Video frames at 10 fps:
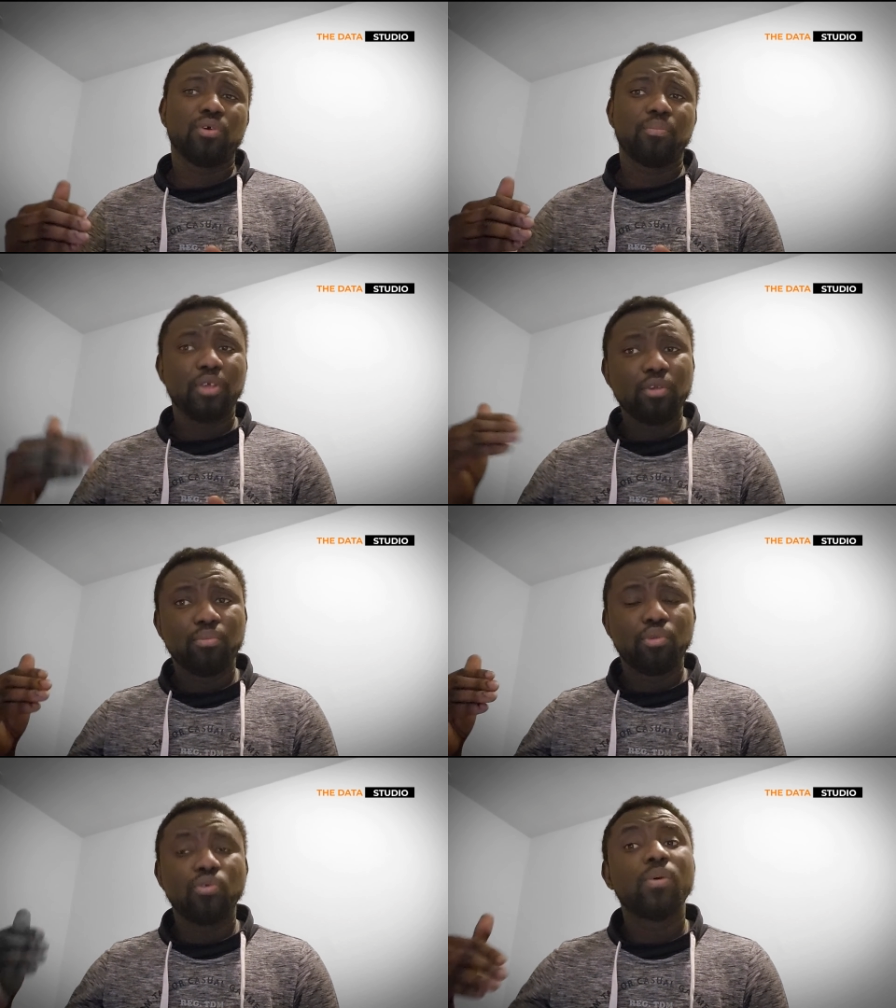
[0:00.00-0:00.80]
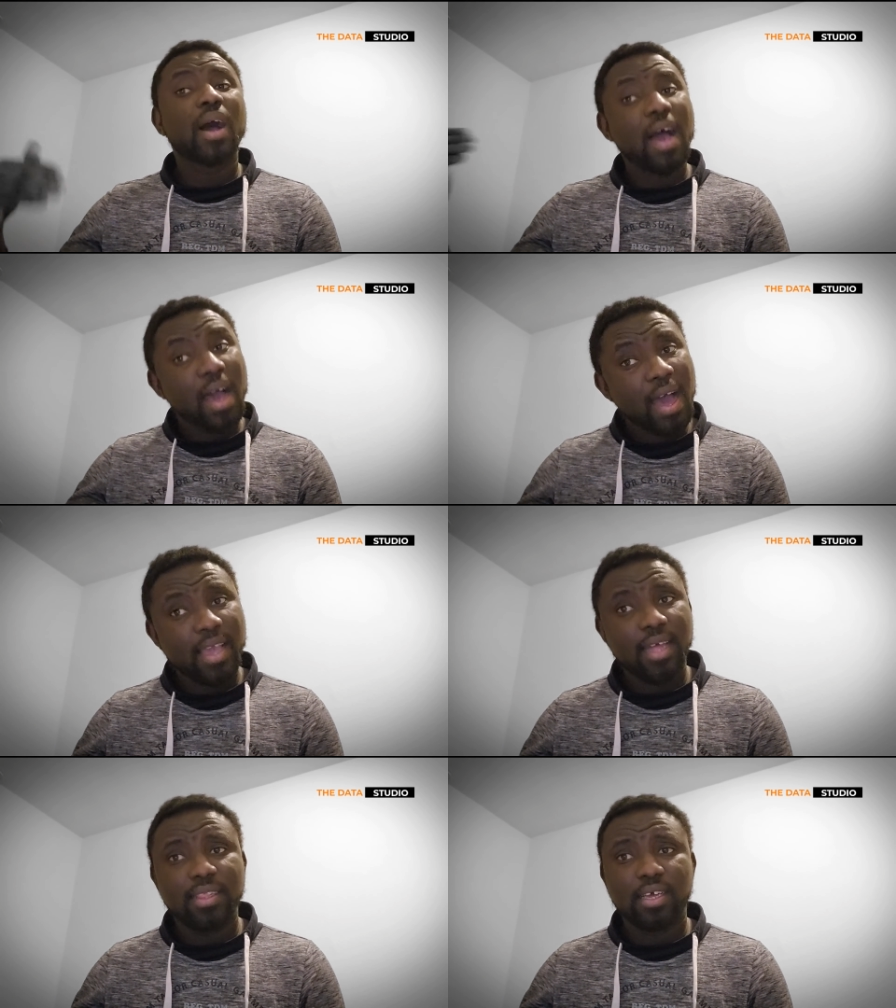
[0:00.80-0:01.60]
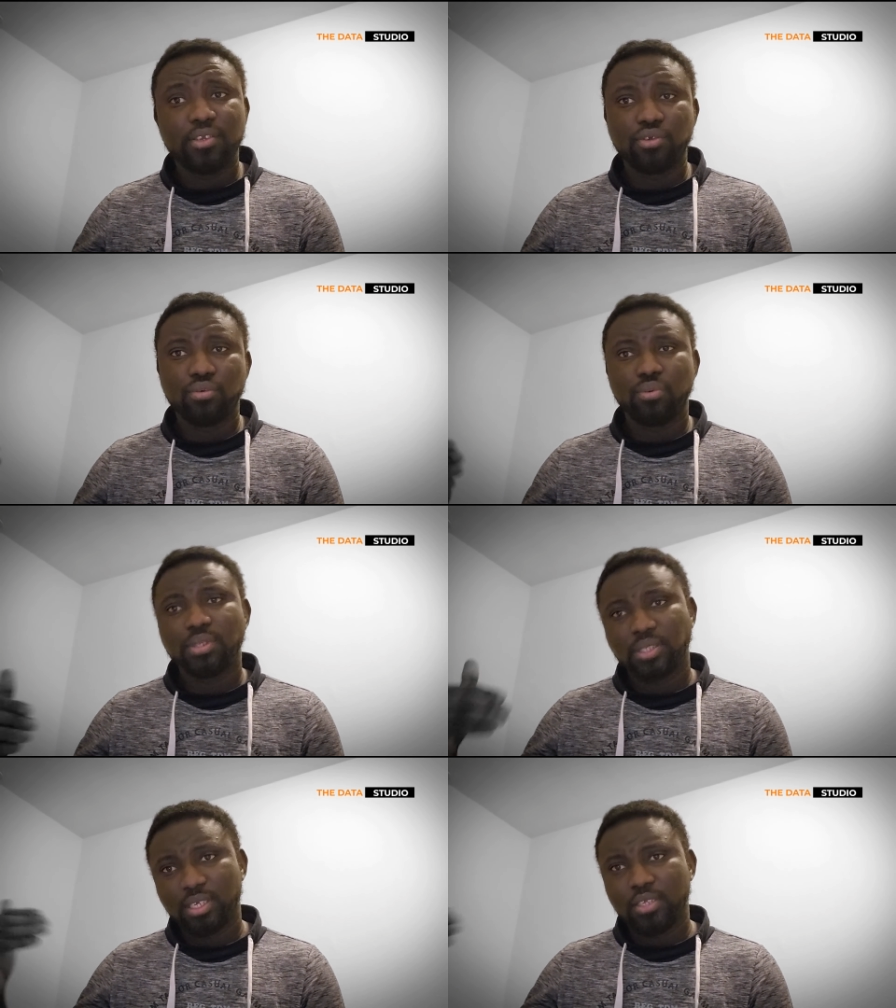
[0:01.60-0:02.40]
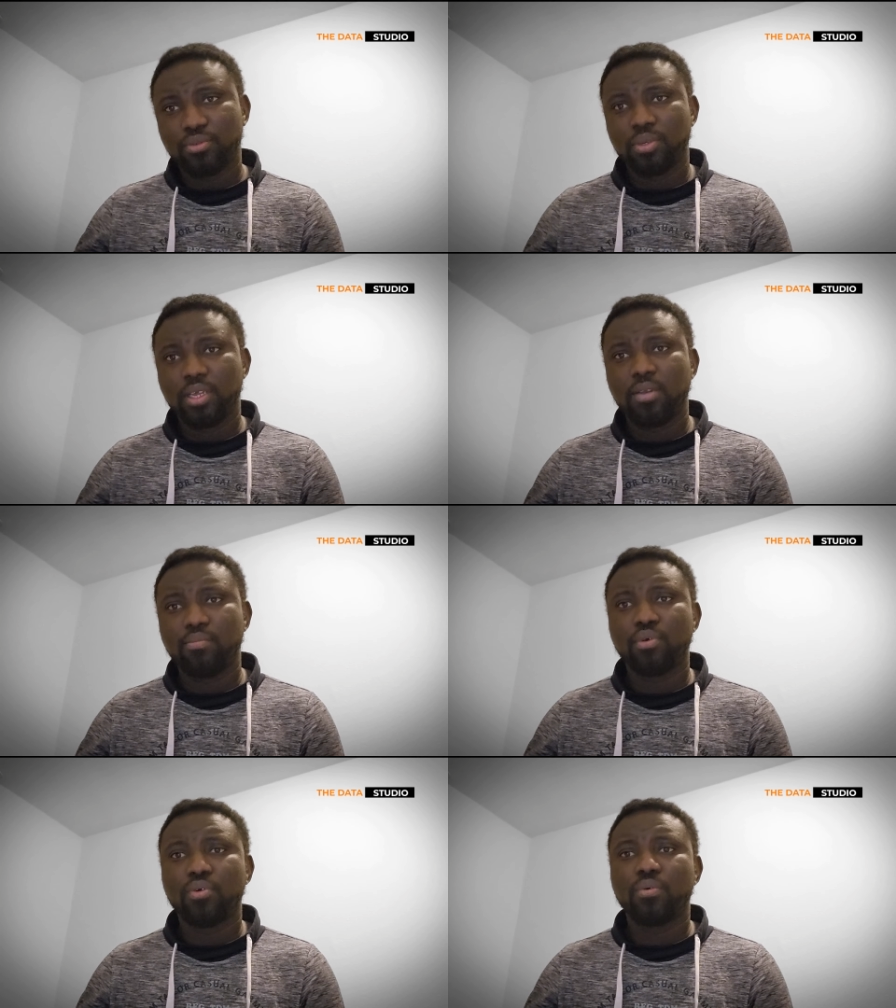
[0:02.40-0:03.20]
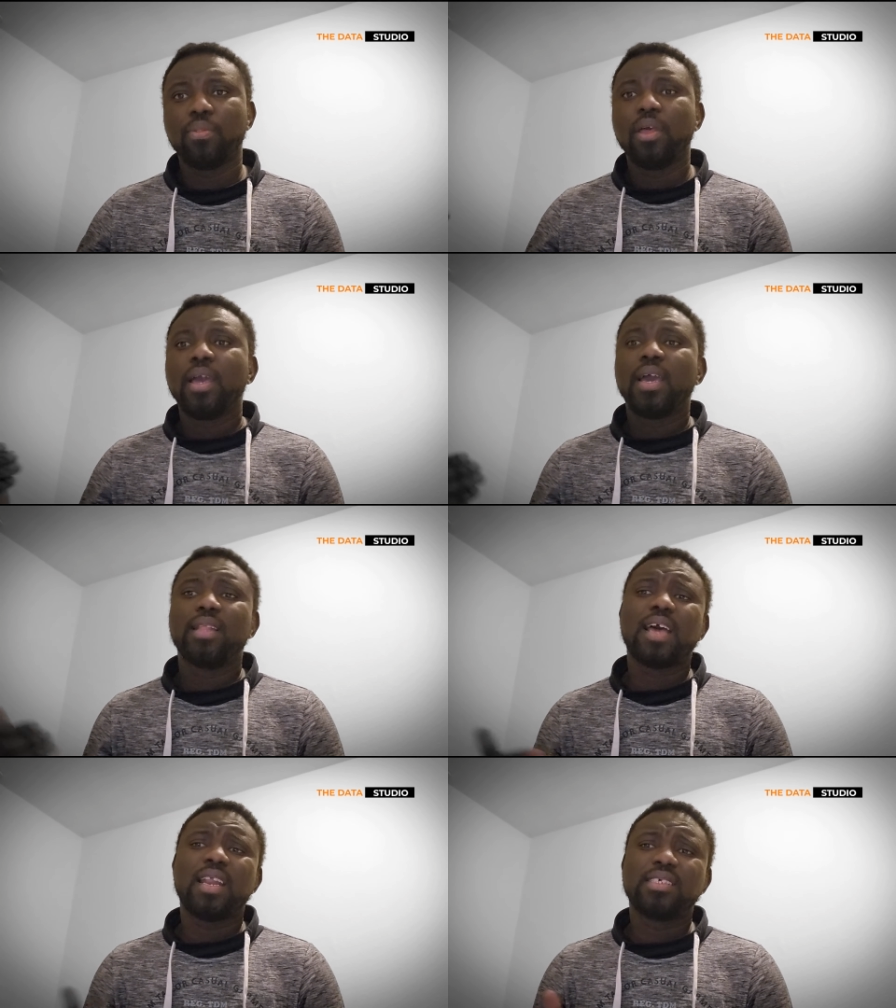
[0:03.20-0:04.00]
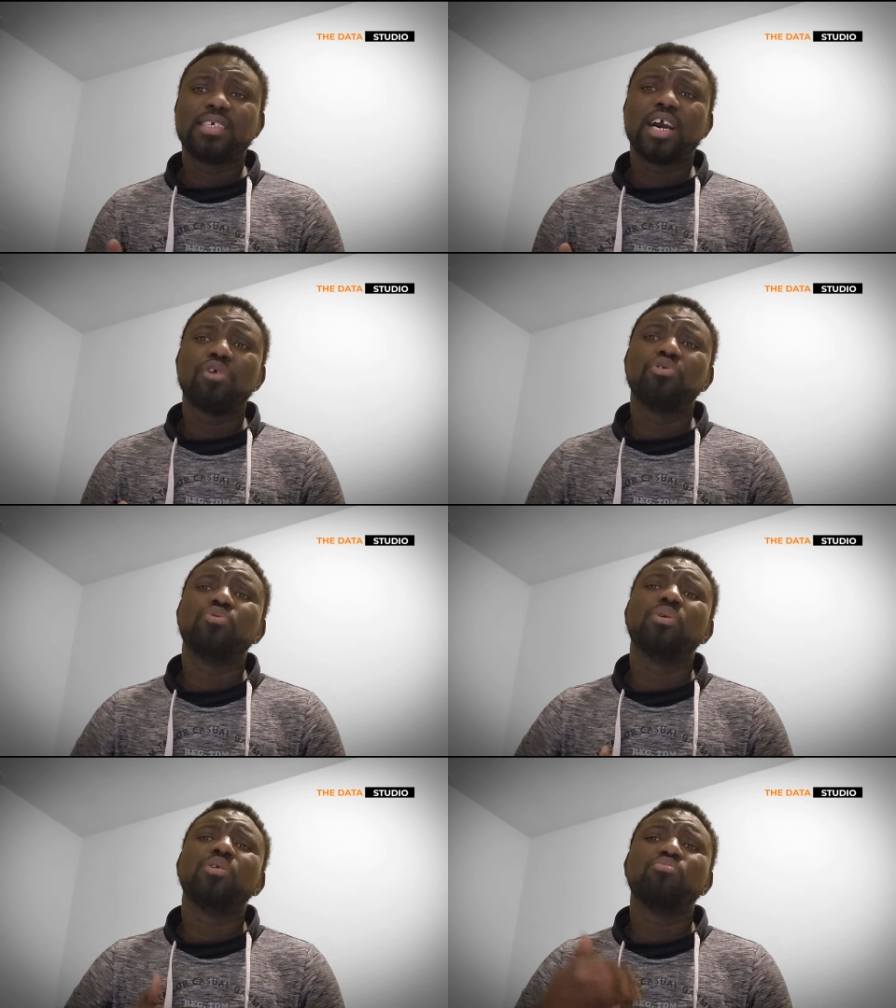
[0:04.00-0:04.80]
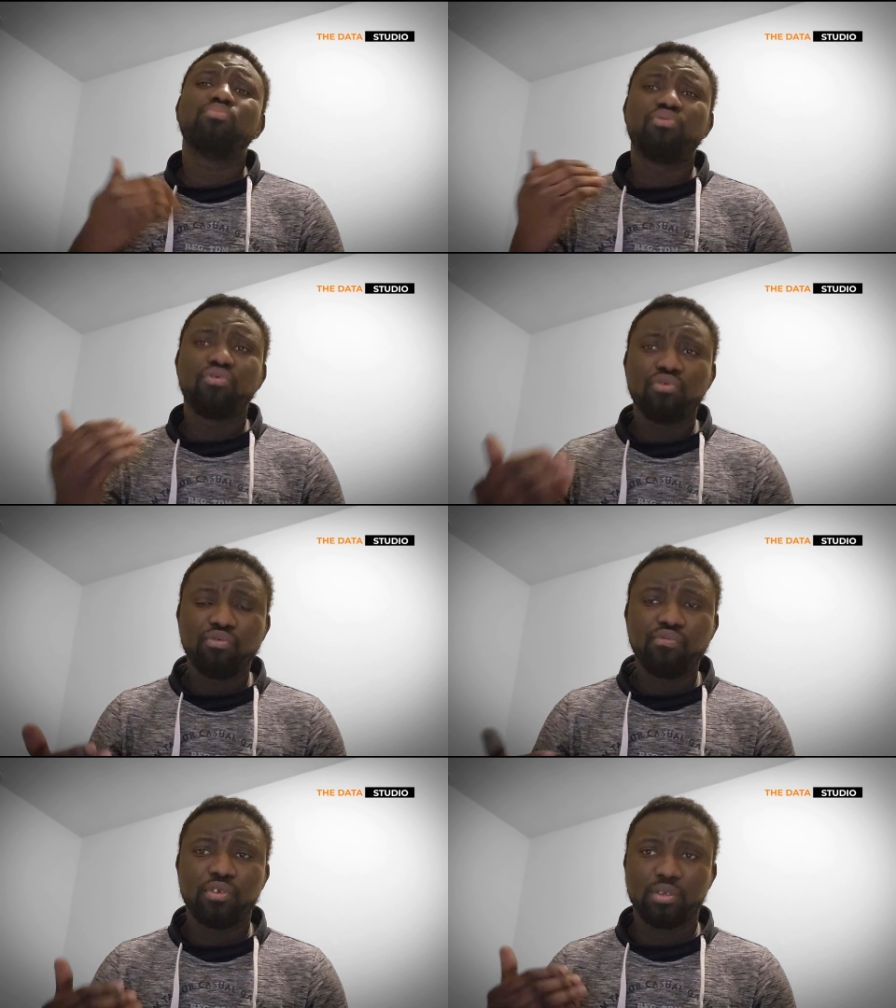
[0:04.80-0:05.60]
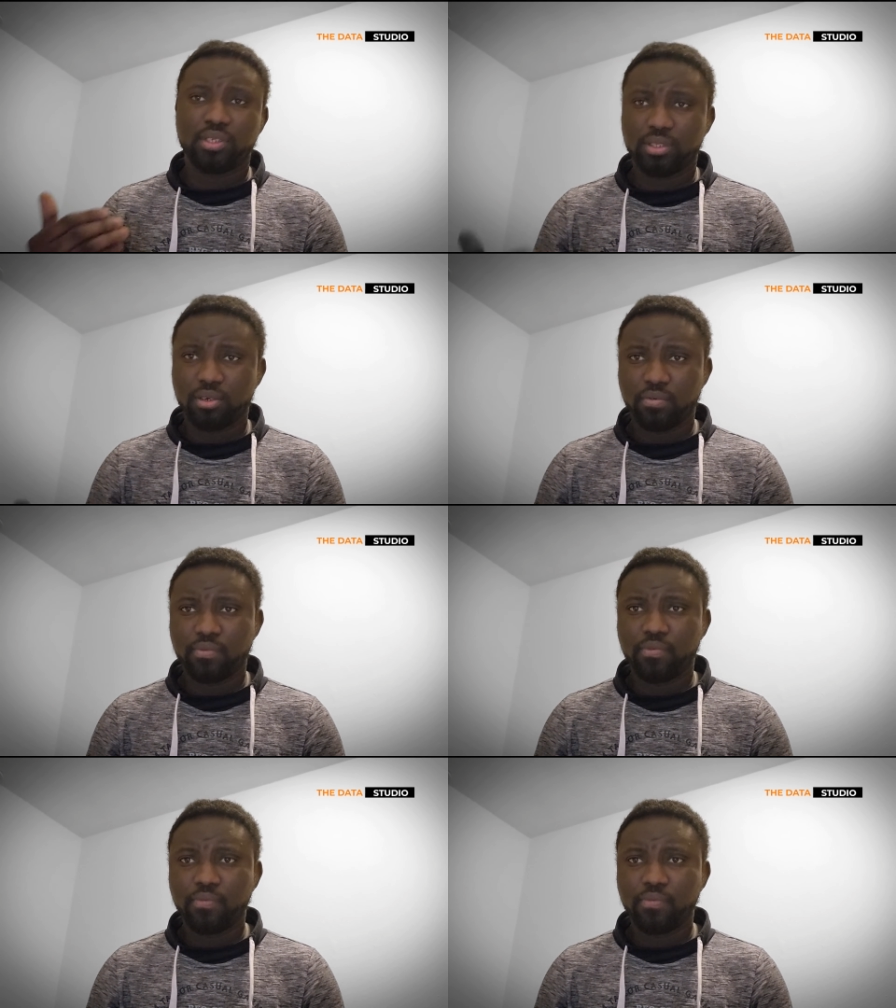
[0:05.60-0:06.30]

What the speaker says: people who are higher than you. Seek to learn more, and that is how you improve yourself.